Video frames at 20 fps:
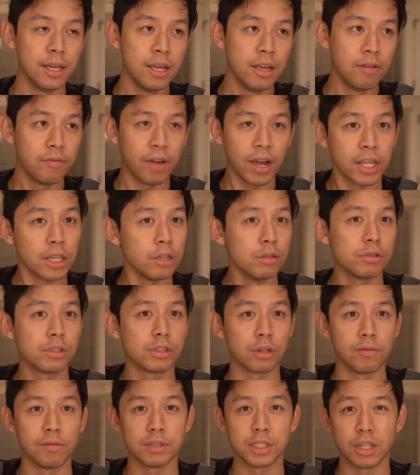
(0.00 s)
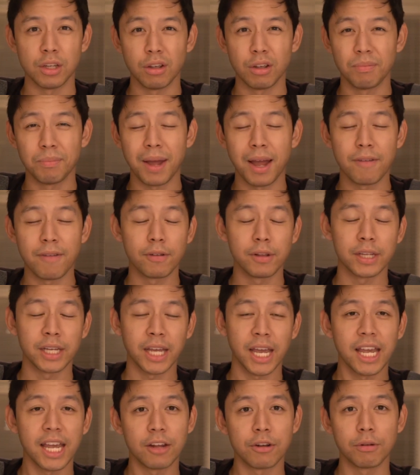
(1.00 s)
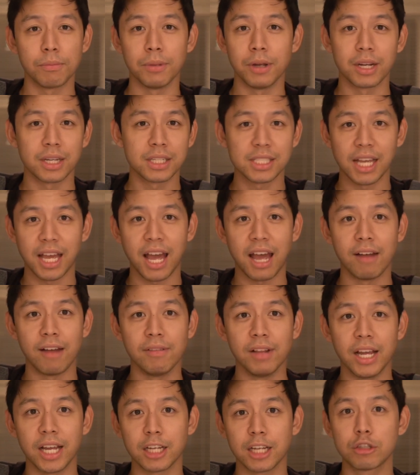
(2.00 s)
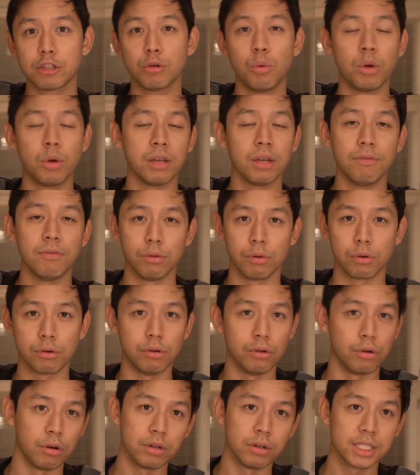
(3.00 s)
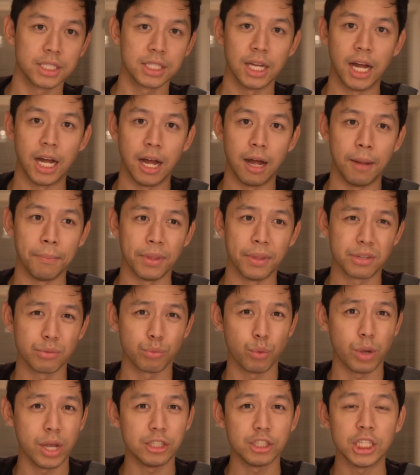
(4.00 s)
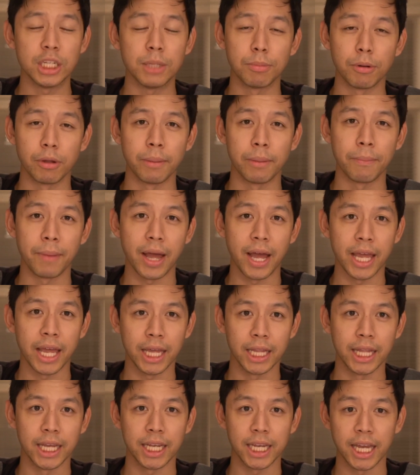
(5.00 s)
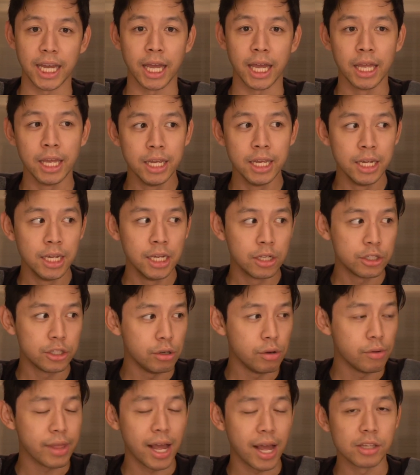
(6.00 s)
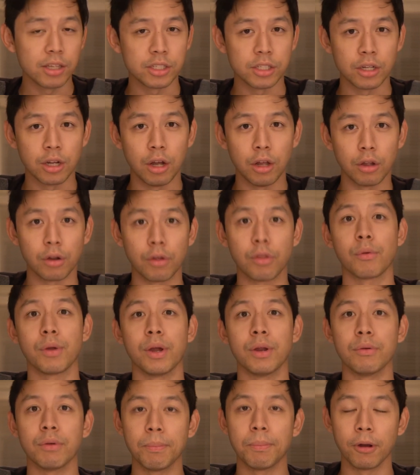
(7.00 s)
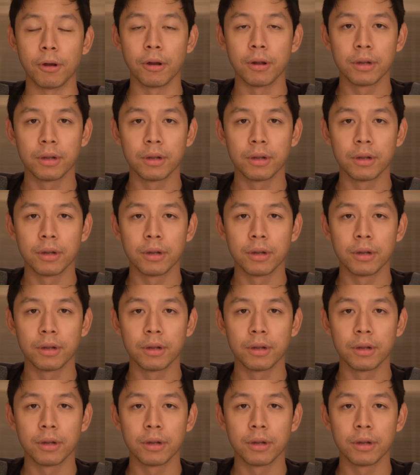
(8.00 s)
find used servers that you can buy for like $800 that have 24 cores. It's way cheaper than buying a $2,000 Threadripper.